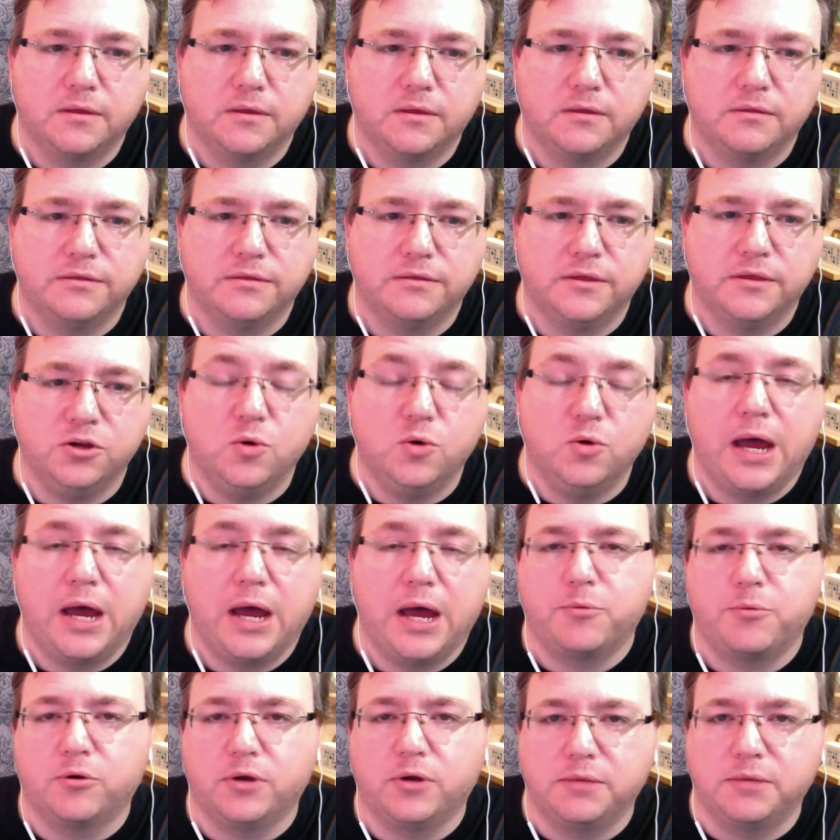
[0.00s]
new
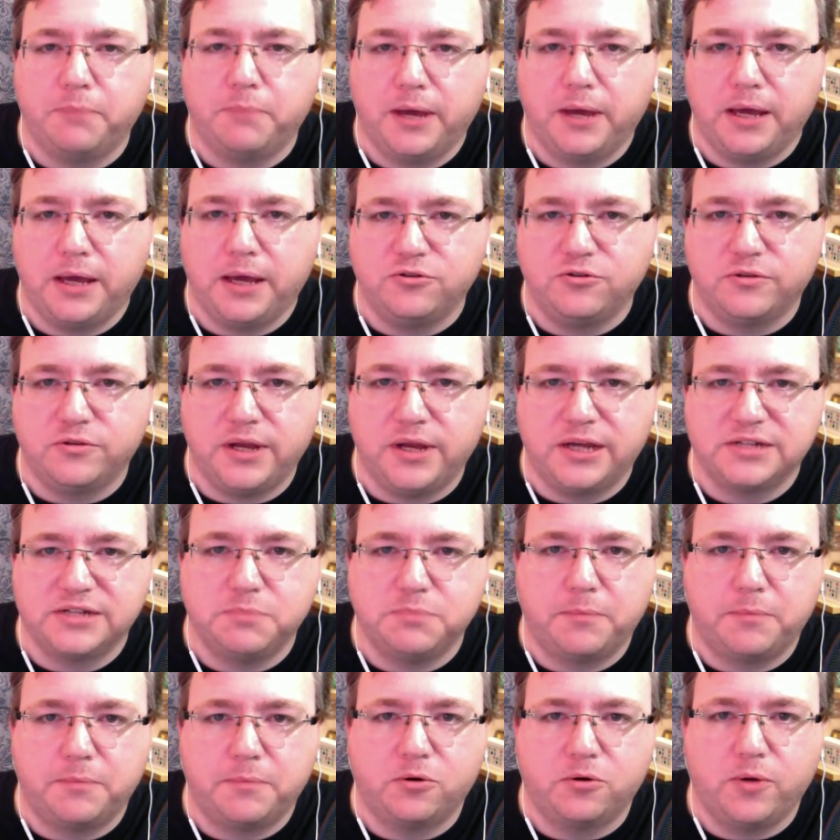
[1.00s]
Hyperlink pager that
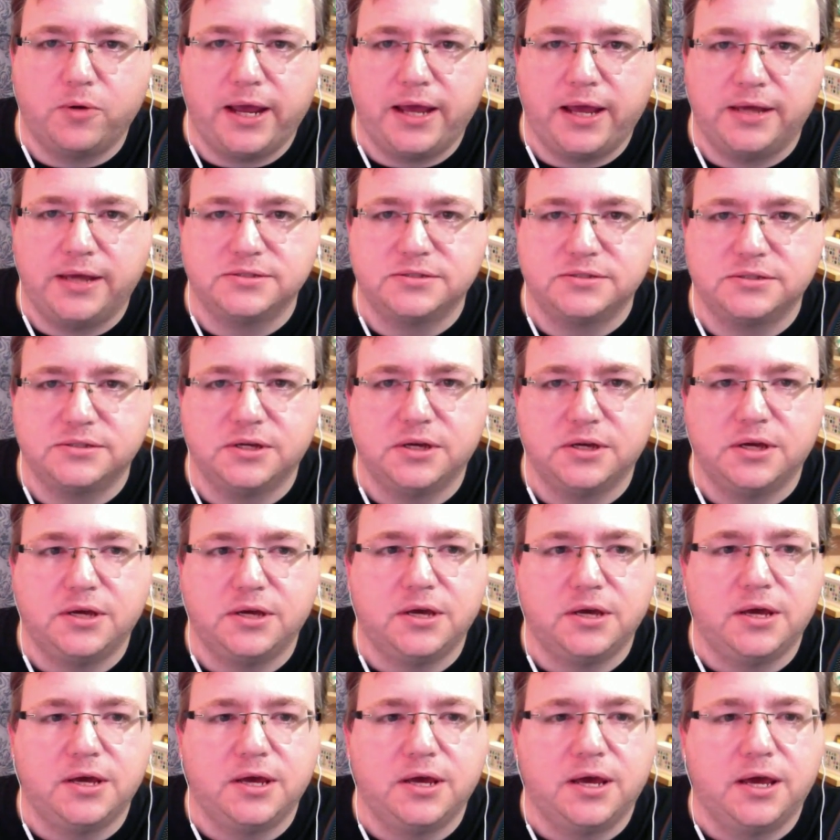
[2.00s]
XMod Pro has.
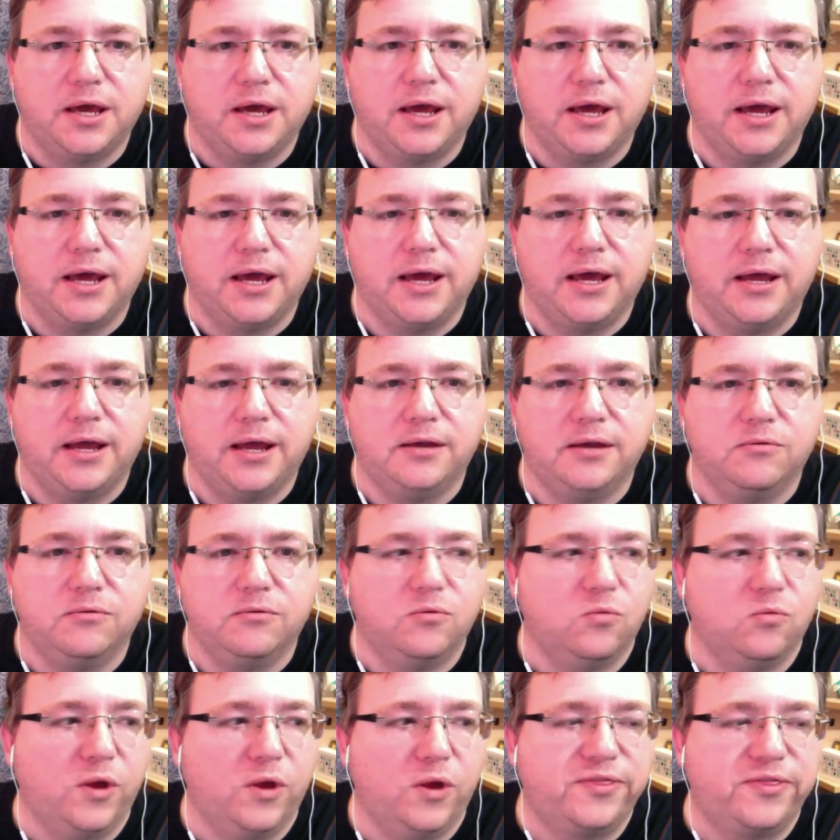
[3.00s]
And
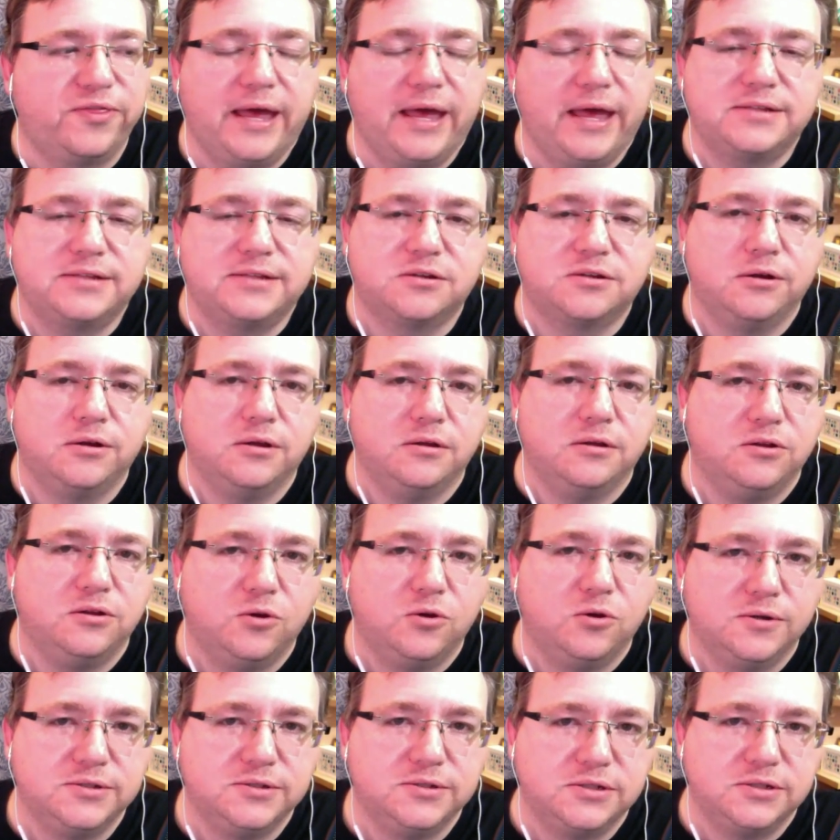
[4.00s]
what that's going to
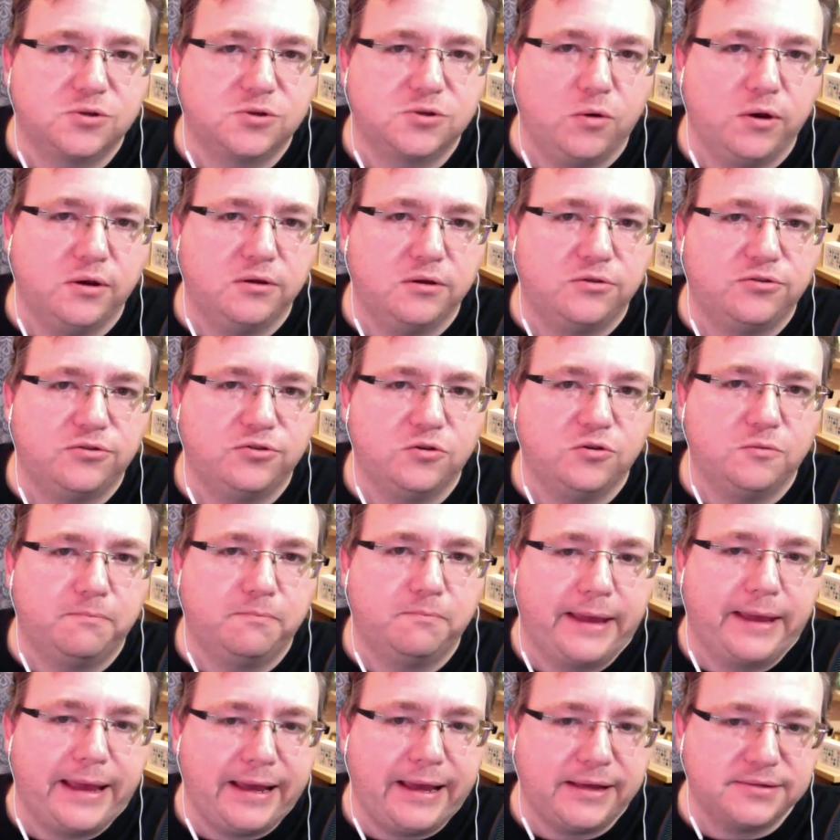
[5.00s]
do is it's going to
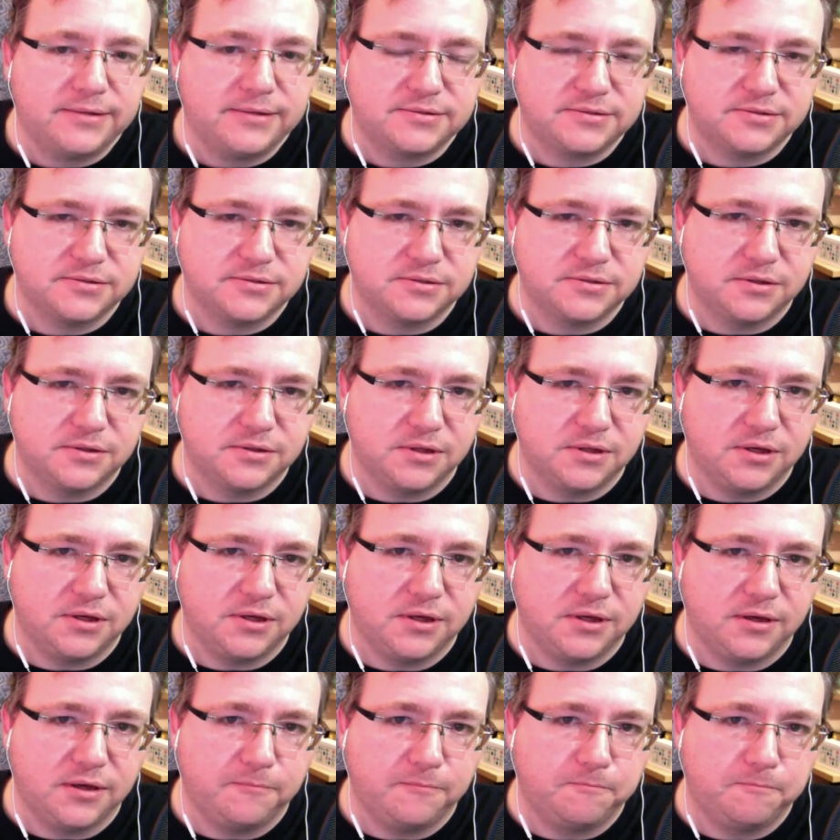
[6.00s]
pass
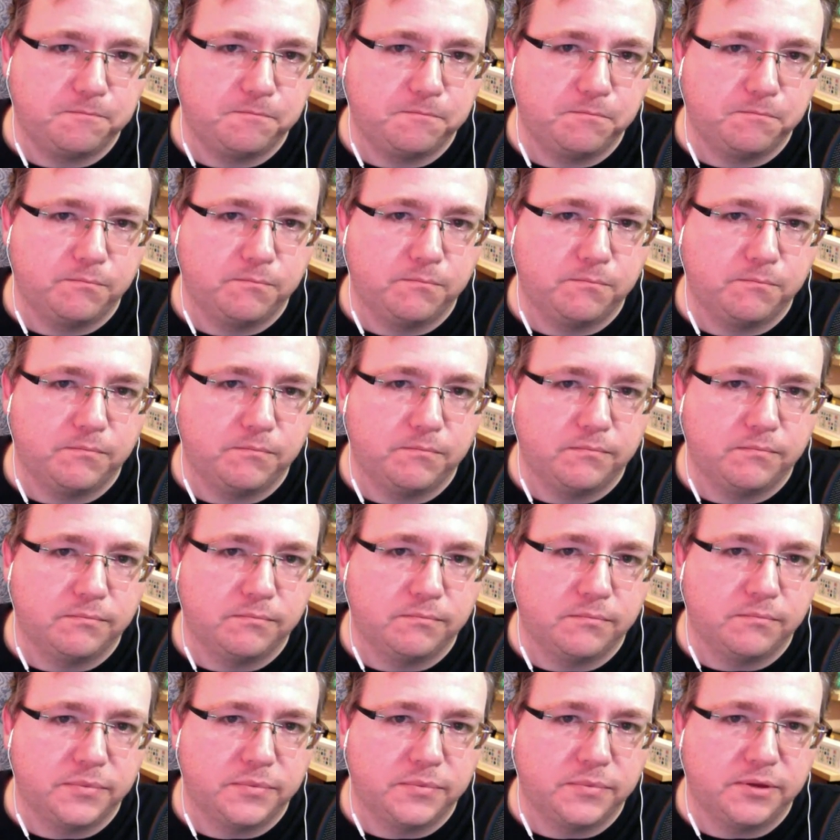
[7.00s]
the
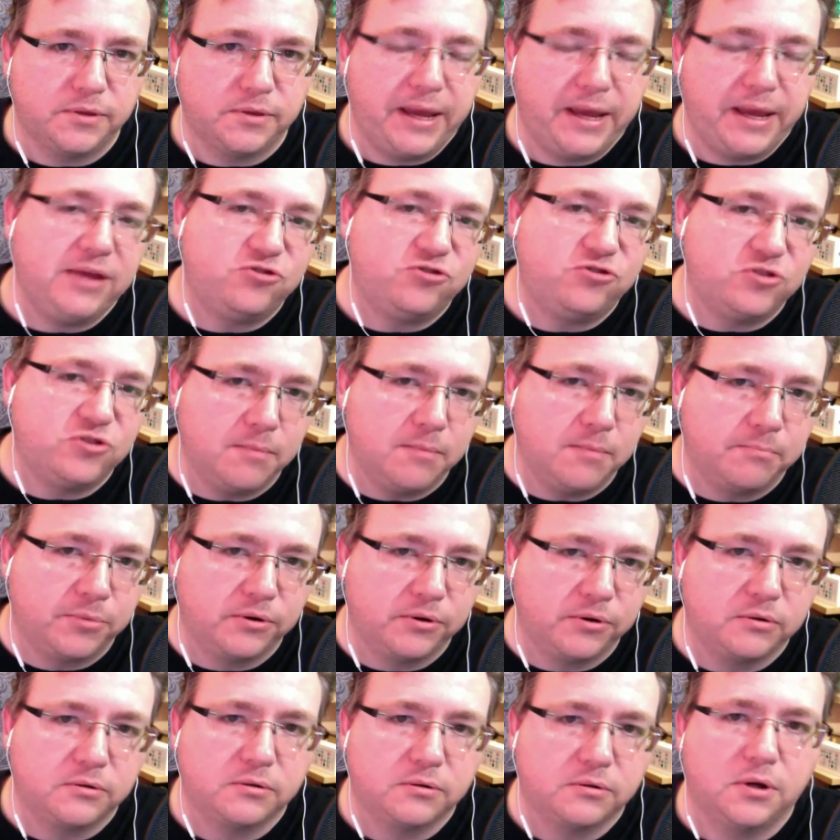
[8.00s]
page
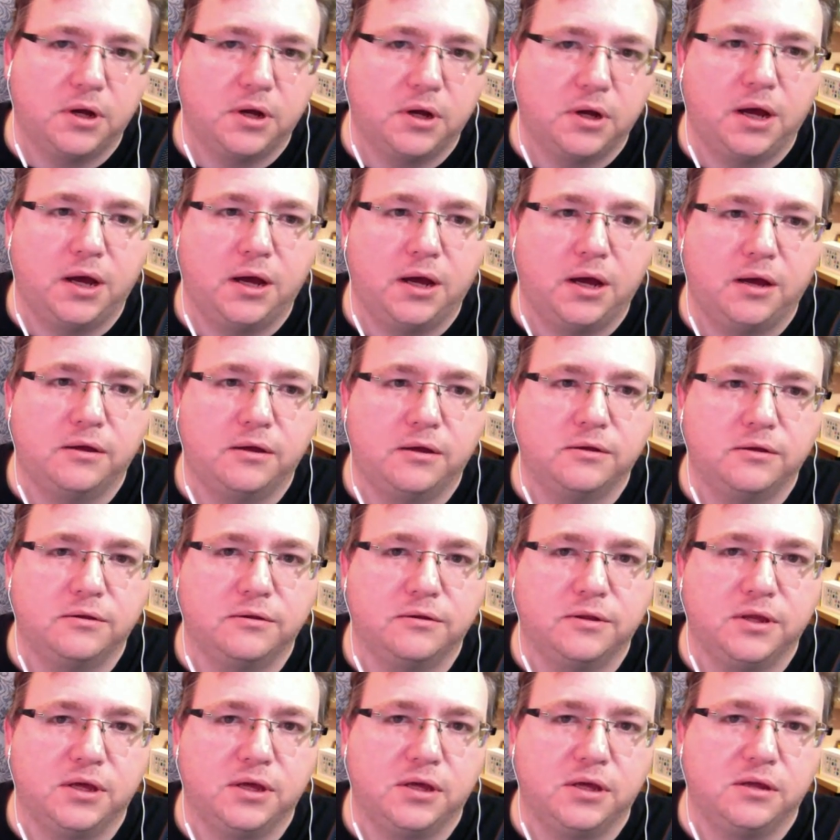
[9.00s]
number,
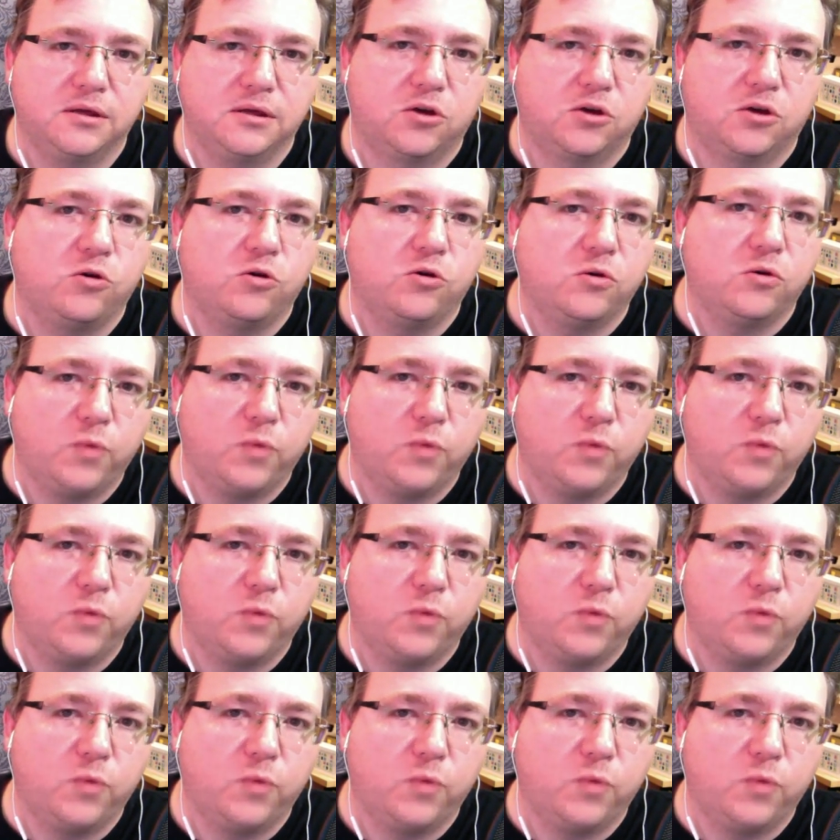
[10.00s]
the current